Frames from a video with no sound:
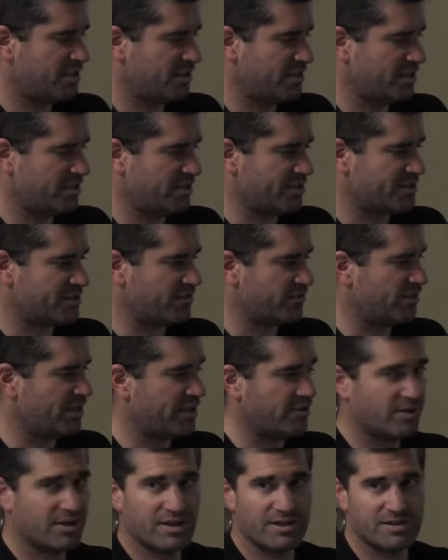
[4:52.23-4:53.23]
Uh, so
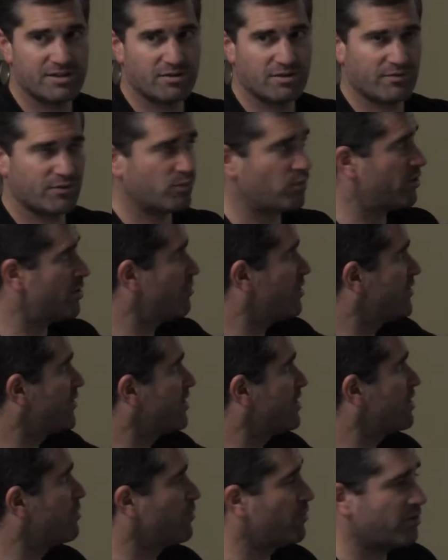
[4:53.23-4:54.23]
nowadays, you don't have to worry about that
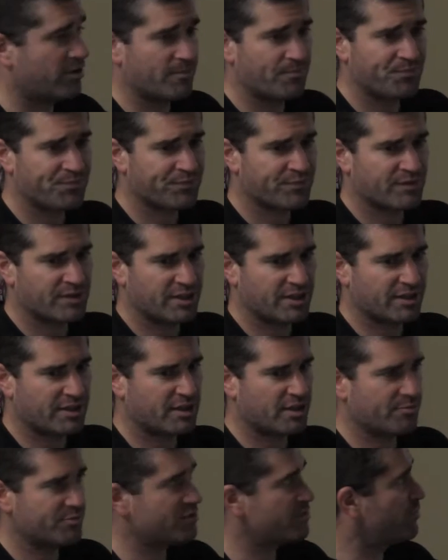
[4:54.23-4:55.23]
anymore. It
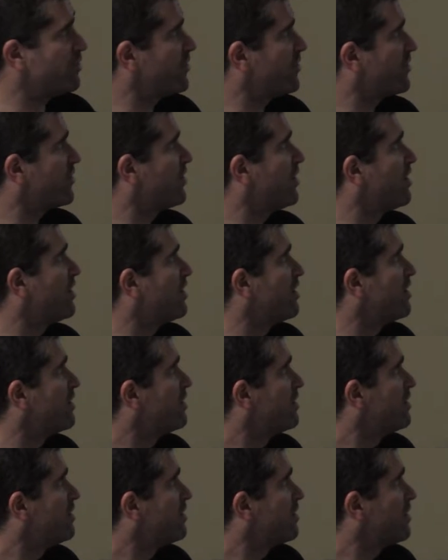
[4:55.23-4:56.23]
comes with uh,
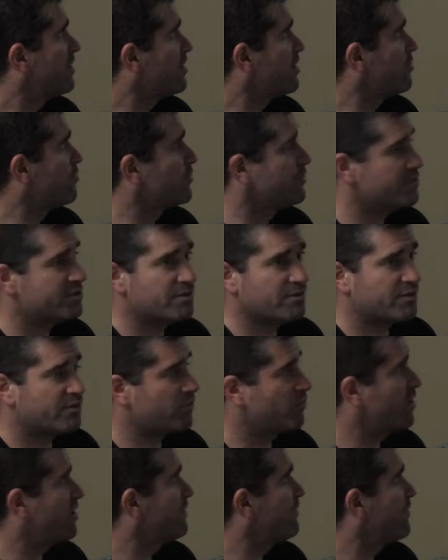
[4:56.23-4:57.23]
uh, Bluetooth and
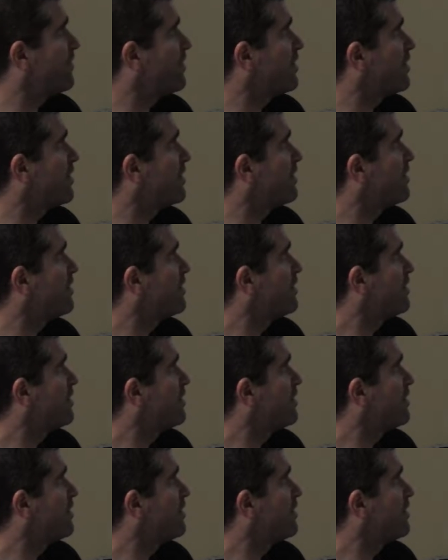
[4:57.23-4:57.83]
Wi-Fi.